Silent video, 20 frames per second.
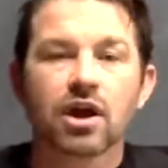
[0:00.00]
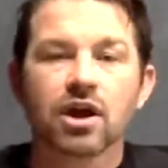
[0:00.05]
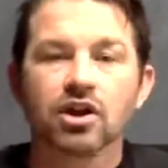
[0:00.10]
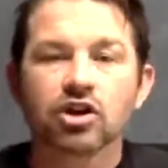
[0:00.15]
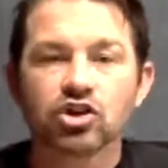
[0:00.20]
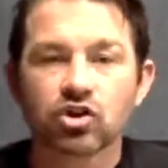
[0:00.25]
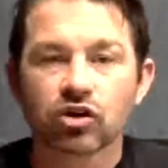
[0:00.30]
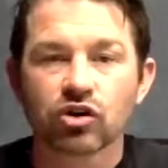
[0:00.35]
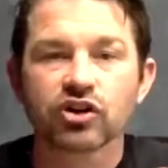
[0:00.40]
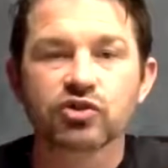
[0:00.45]

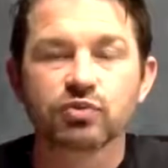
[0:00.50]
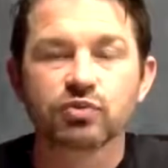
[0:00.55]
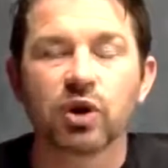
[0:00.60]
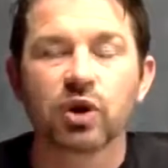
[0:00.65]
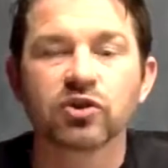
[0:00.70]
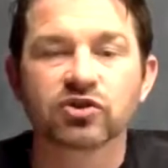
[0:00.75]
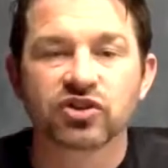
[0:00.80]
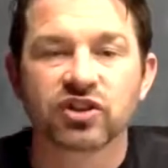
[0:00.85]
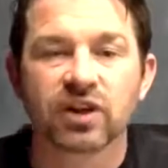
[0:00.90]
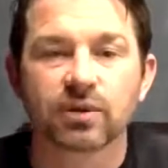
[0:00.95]
You're
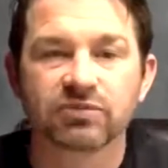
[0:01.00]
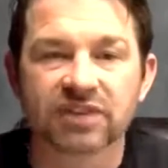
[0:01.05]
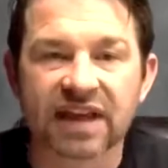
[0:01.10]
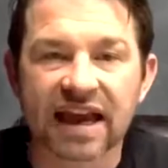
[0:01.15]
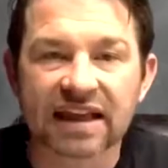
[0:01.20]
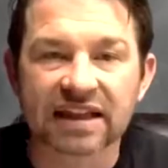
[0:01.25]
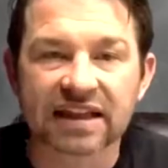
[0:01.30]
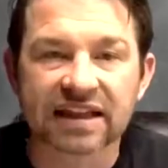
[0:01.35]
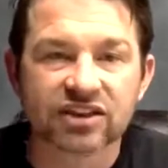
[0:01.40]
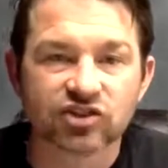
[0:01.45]
exposed to them
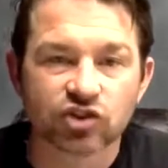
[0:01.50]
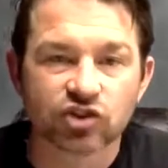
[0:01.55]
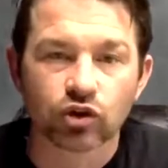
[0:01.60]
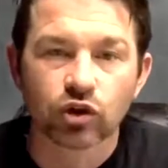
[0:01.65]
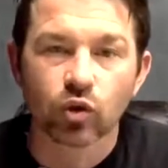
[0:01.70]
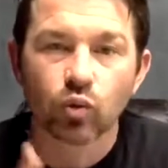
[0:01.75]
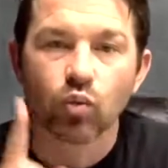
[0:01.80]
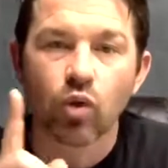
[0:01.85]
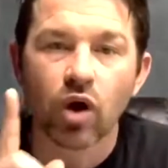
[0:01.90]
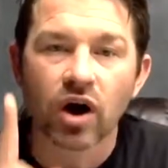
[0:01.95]
daily. So the
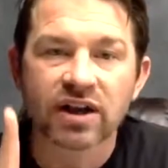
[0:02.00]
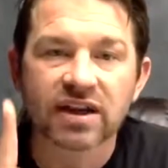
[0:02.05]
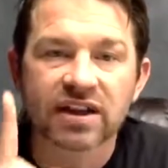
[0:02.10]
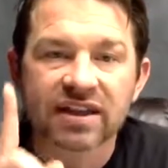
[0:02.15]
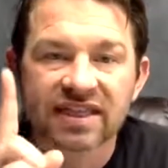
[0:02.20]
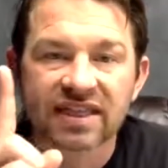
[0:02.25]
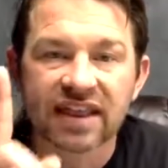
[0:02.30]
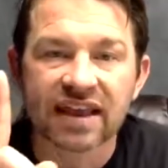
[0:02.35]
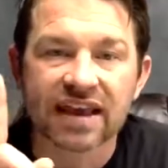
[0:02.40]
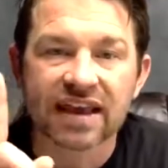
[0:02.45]
one
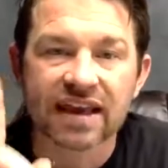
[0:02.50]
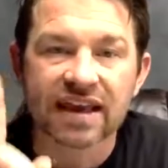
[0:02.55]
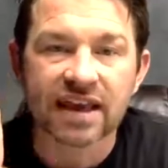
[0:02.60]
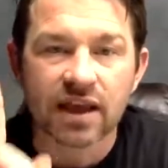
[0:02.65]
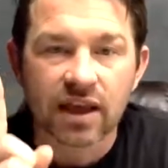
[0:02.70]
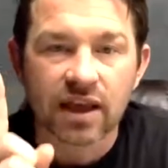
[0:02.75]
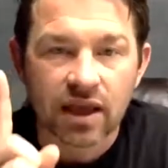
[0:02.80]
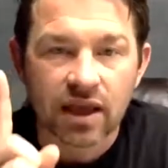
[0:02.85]
thing,